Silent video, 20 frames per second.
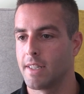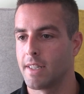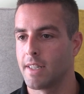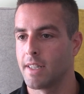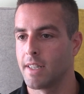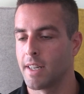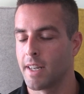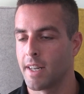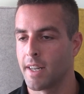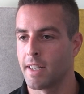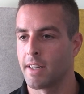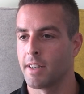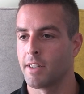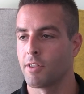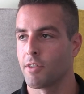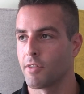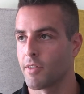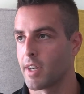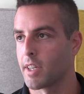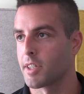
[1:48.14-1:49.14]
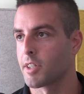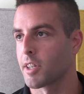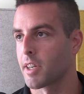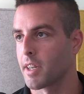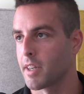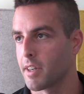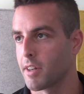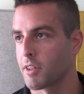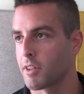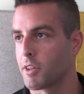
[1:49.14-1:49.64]
and
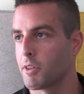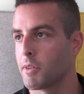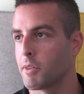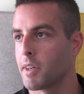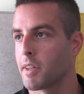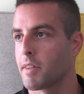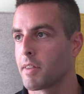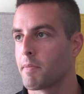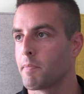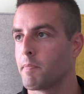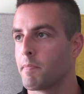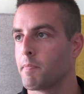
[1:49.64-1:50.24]
Ovechkin. I'll go with.